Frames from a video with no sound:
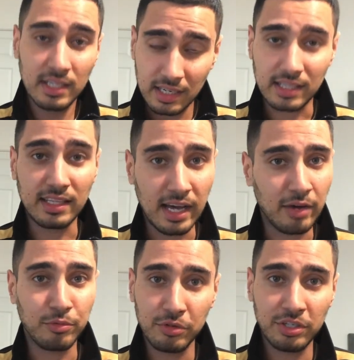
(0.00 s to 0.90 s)
And
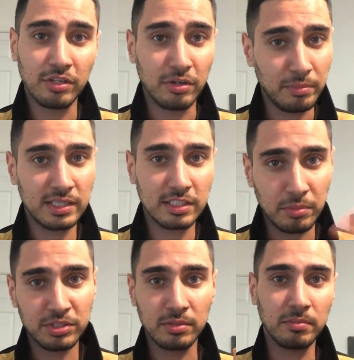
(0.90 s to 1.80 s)
that would, you know, mess
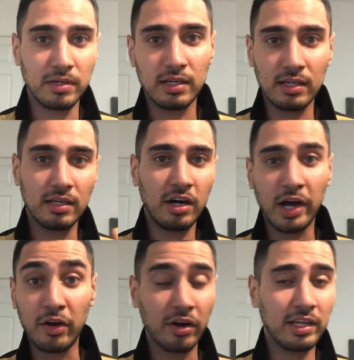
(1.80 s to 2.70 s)
up some uh,
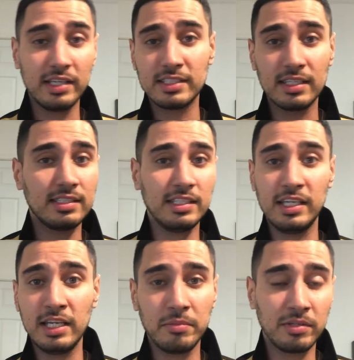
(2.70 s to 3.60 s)
hierarchies in the
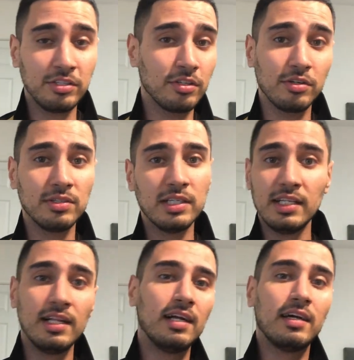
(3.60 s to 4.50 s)
team. And, you know,
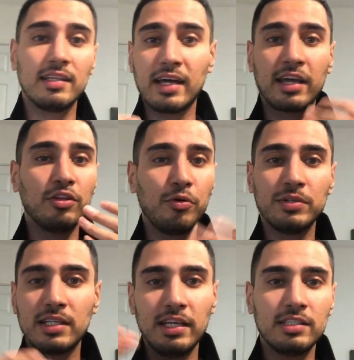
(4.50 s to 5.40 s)
that can
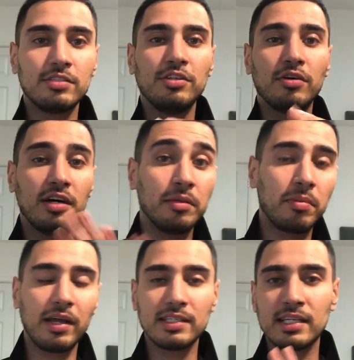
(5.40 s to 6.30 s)
always lead to, you know, other
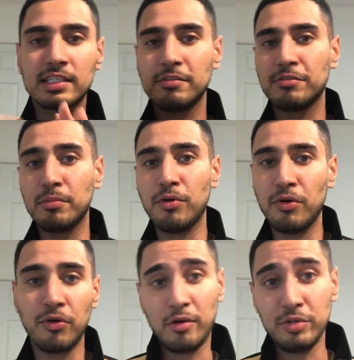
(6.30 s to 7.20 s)
players asking for
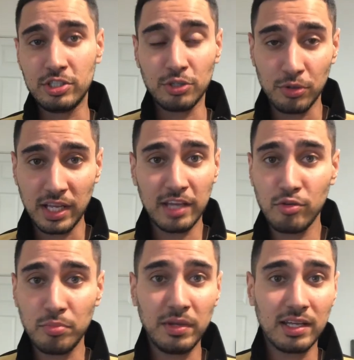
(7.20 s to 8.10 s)
more. And are we sure that he
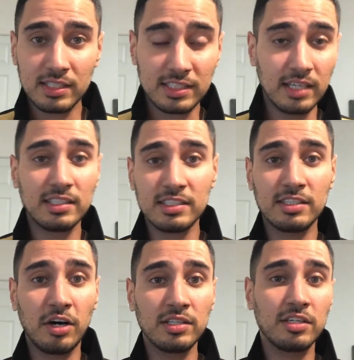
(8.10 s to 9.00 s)
would be a certain
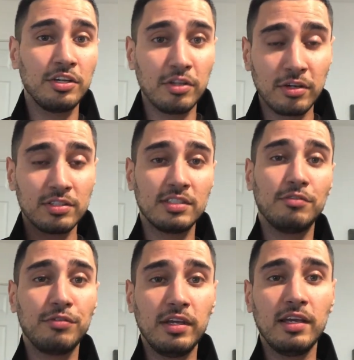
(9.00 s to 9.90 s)
starter? You know, because
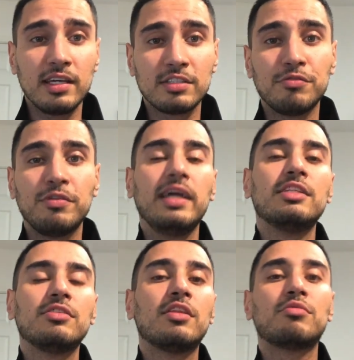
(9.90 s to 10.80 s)
if he has to fit
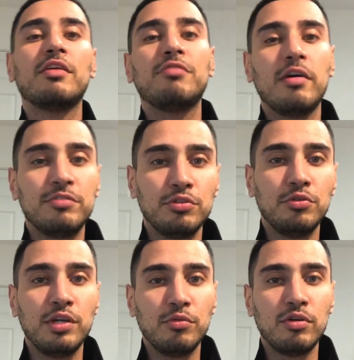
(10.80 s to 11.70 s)
into the three five two,
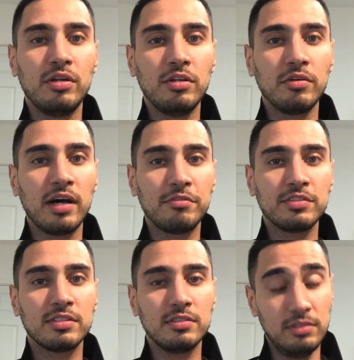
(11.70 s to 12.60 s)
he would, you know, have
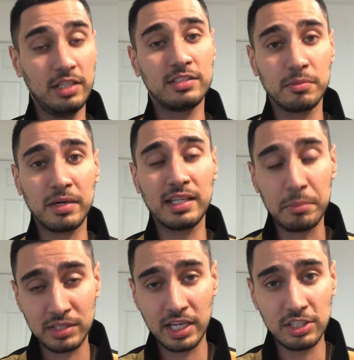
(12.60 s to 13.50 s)
need some
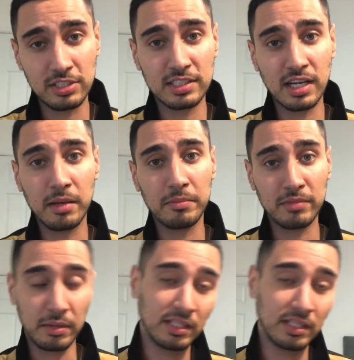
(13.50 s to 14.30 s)
adaptation time,